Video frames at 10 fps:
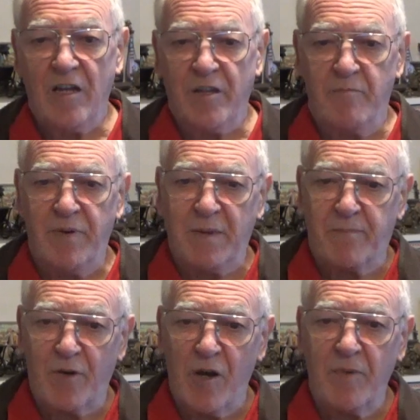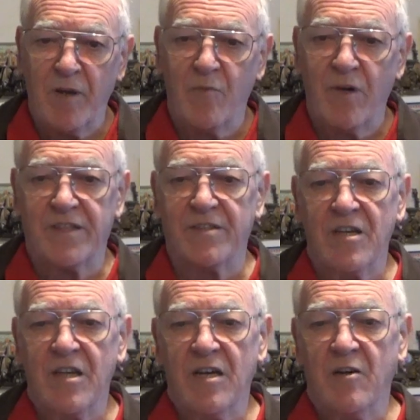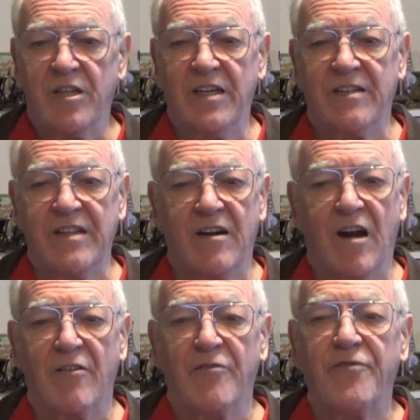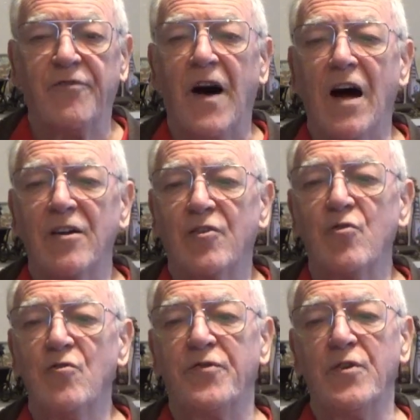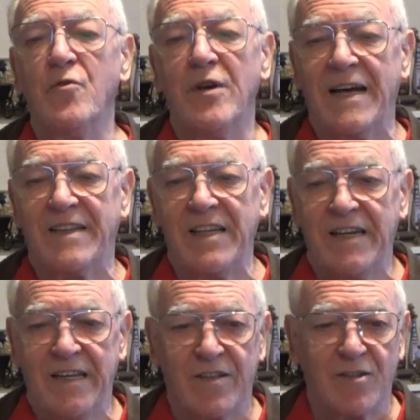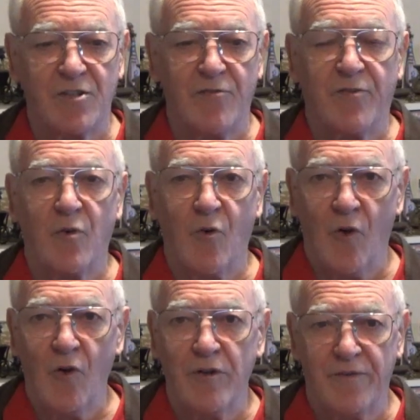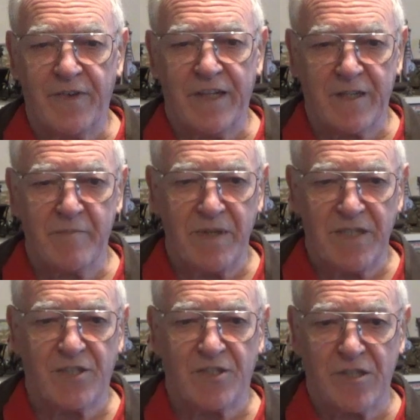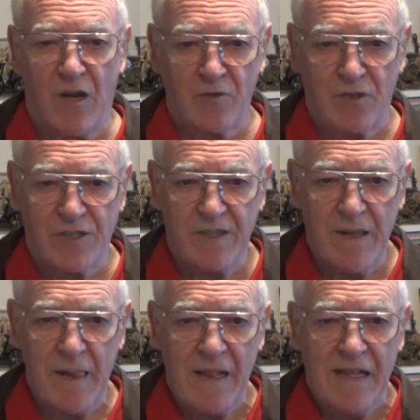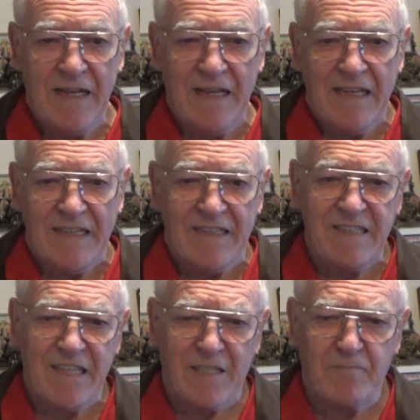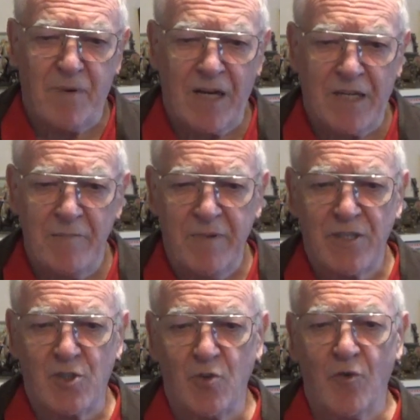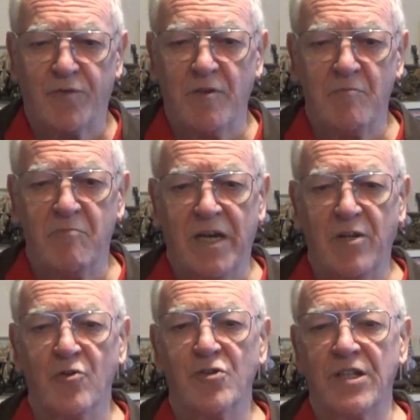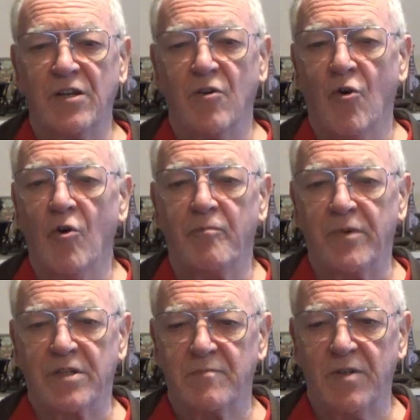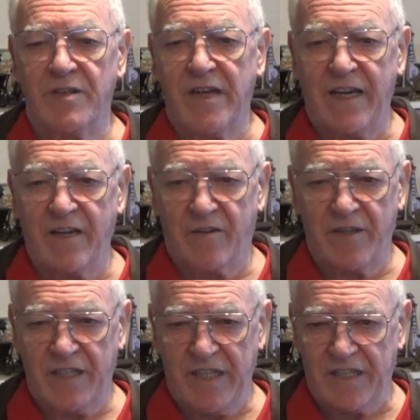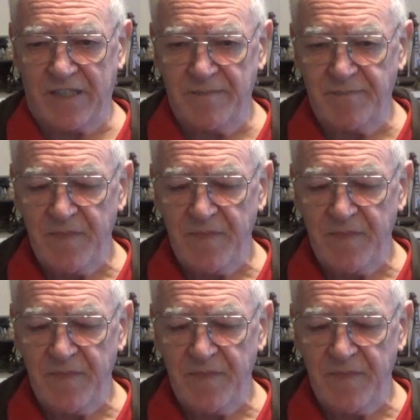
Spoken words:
The big problem was that there are far too few Latin letters for all the Vietnamese sounds. This has partly been solved by using all possible diacritics.